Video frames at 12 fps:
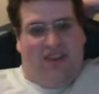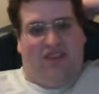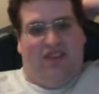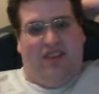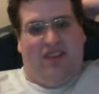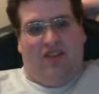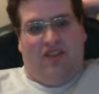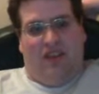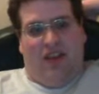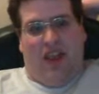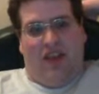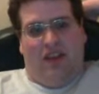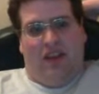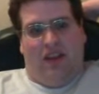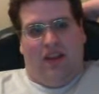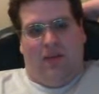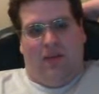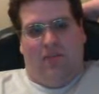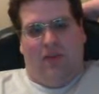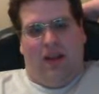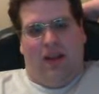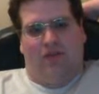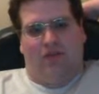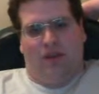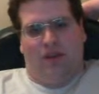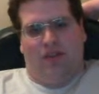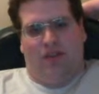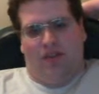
She had like a black dress